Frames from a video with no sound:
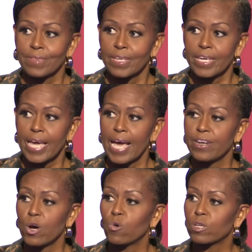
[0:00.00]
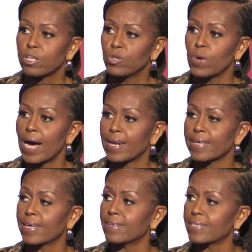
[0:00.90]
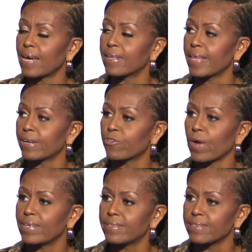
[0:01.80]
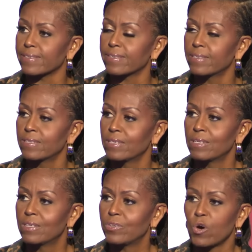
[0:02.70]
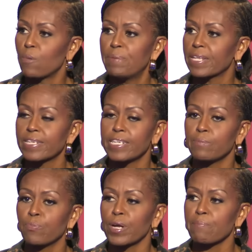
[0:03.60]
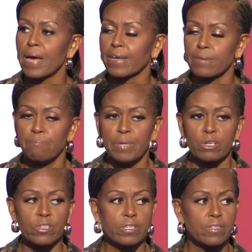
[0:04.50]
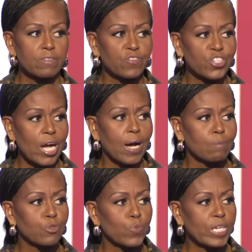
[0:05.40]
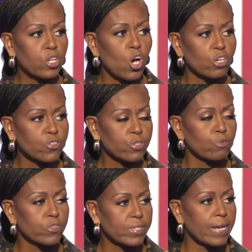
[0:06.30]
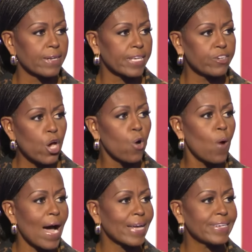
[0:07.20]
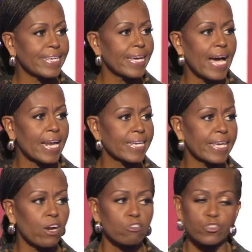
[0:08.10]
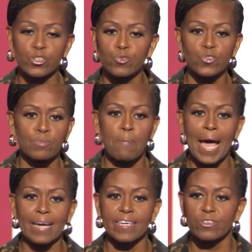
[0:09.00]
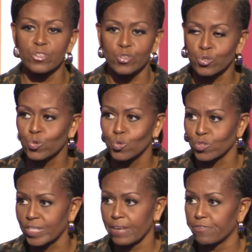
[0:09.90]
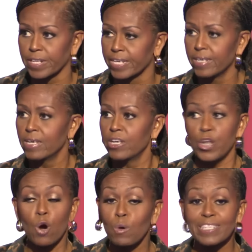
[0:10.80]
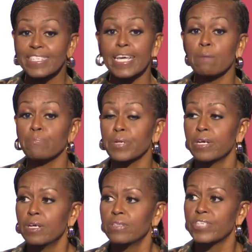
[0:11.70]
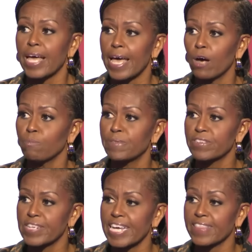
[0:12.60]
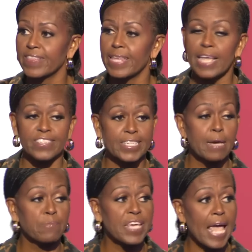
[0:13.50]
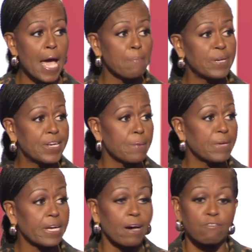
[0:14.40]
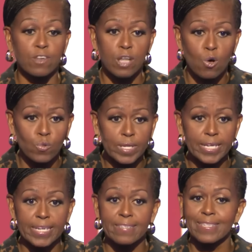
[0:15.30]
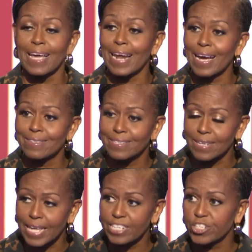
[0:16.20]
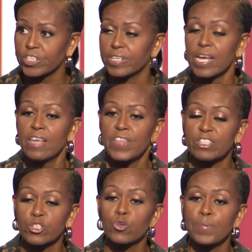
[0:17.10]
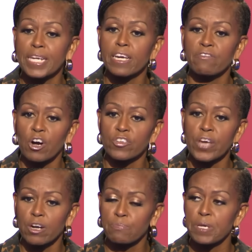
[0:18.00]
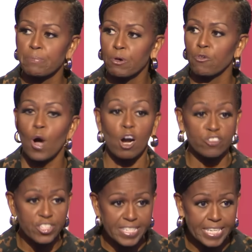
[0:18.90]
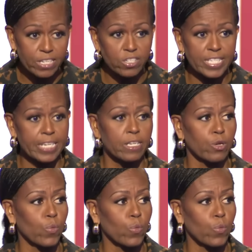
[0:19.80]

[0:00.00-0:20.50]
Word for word: He had no clue how to get us out of that crisis. No ability to bring back the millions of jobs we lost so suddenly. No idea how to get our students back into school safely. No attempt to help stem, stem the epidemic of loneliness and isolation that too many of our young people are still dealing